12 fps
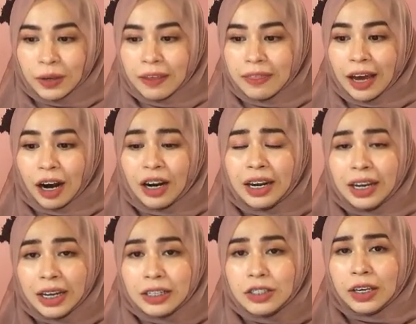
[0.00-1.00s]
okay, that are
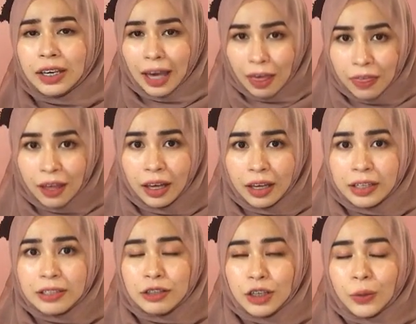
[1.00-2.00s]
linked together
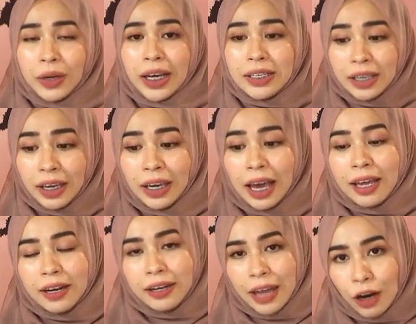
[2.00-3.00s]
is known as a
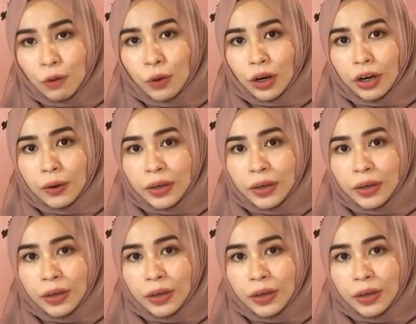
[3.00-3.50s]
network.